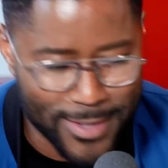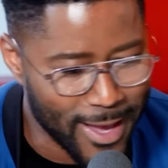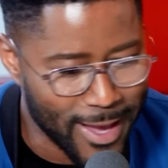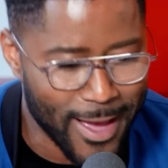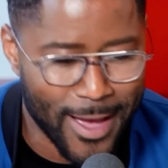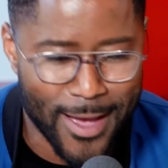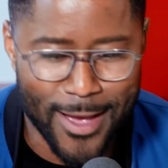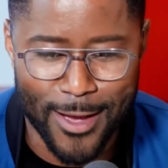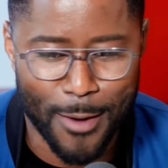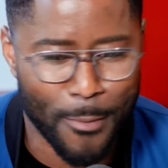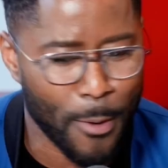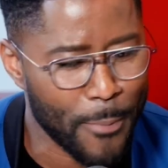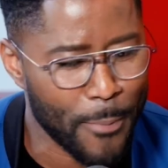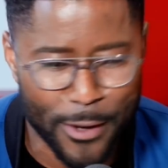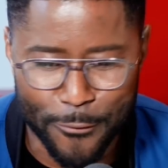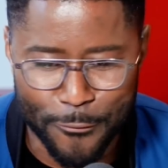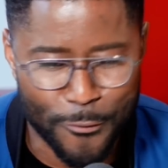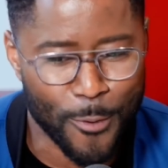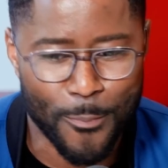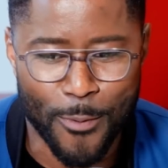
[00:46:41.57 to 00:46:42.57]
yeah, I'm a
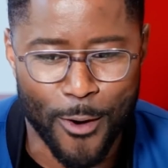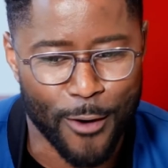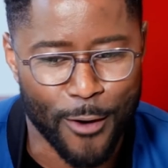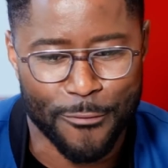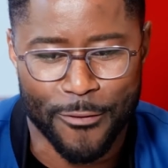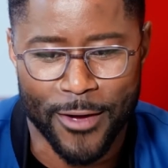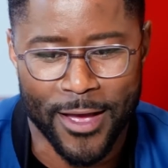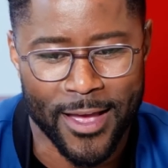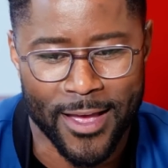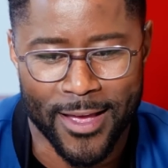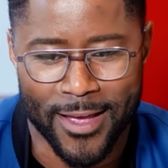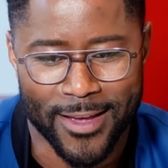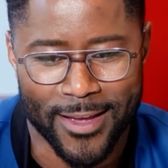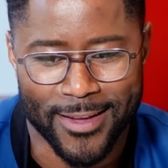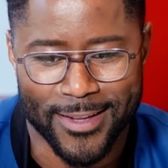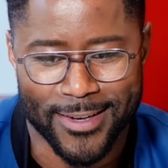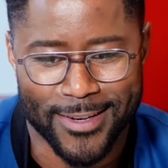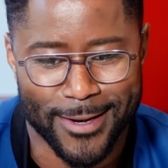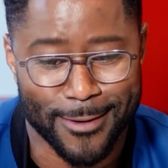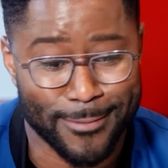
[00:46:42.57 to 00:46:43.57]
big football
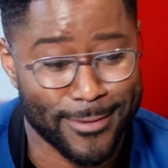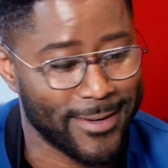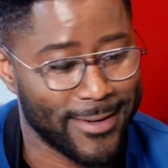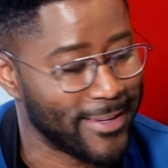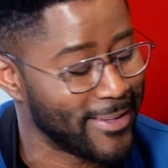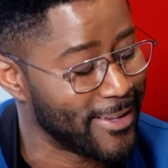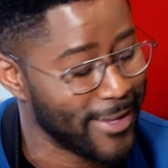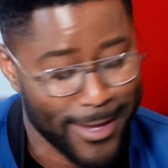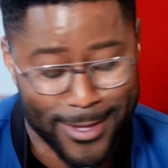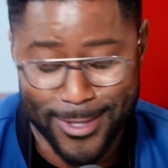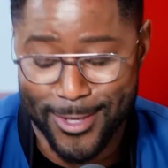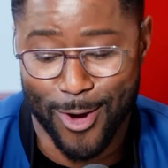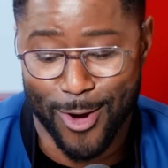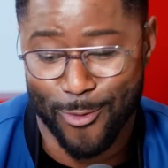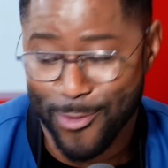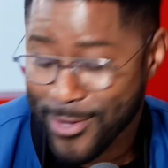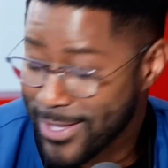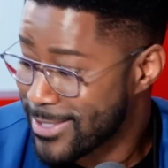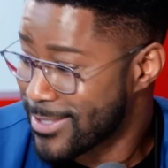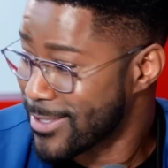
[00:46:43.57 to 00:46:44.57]
fan. And I'm like,
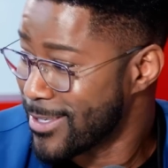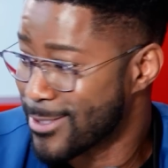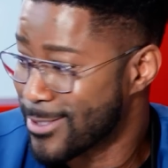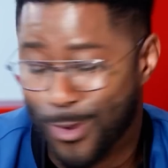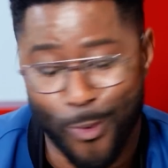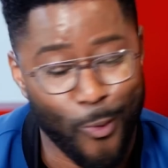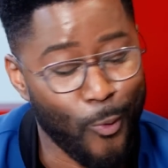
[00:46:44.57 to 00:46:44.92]
yo, this is